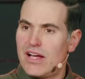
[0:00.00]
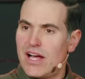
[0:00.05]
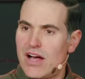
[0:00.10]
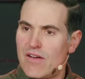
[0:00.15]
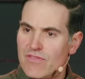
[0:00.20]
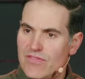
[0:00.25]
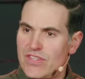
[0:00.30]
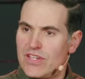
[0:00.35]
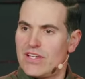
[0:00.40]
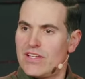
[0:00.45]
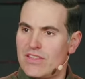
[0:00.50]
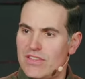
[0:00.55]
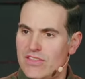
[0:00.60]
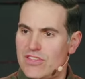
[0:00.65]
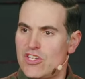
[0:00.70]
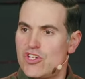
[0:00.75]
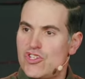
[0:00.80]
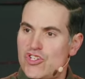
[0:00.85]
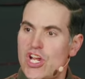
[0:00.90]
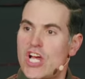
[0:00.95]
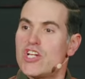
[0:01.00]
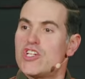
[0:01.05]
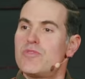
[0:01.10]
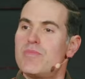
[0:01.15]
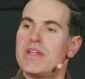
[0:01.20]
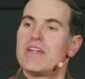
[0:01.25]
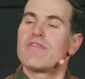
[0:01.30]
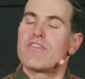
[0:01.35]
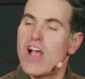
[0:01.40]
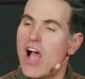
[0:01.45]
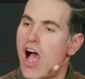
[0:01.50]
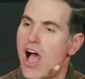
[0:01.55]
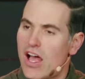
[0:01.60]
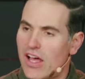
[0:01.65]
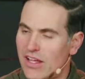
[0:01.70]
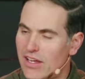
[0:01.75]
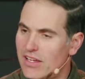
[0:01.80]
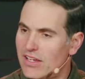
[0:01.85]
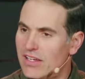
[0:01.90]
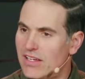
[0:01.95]
of the, the judgment of
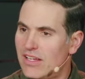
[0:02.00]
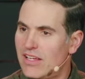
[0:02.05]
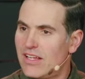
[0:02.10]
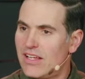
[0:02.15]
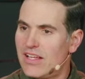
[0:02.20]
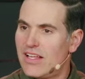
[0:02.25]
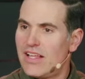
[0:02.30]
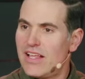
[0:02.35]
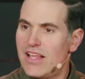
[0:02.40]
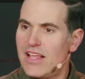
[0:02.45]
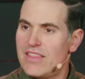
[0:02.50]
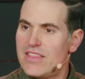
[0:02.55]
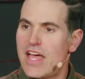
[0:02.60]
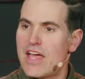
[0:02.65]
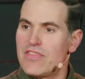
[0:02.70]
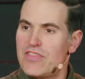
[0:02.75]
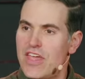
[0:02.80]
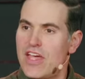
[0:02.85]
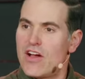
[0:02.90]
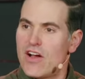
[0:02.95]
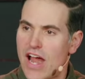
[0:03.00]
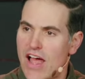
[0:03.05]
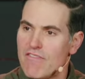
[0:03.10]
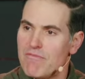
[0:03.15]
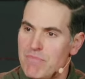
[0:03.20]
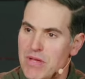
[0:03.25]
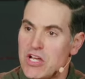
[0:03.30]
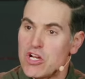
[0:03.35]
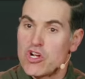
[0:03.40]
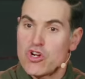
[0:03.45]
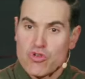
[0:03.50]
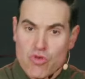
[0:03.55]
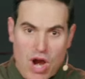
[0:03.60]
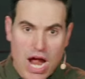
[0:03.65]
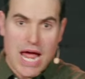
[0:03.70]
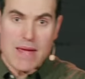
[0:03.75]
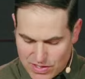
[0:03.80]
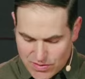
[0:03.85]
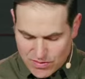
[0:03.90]
God that there have been crimes.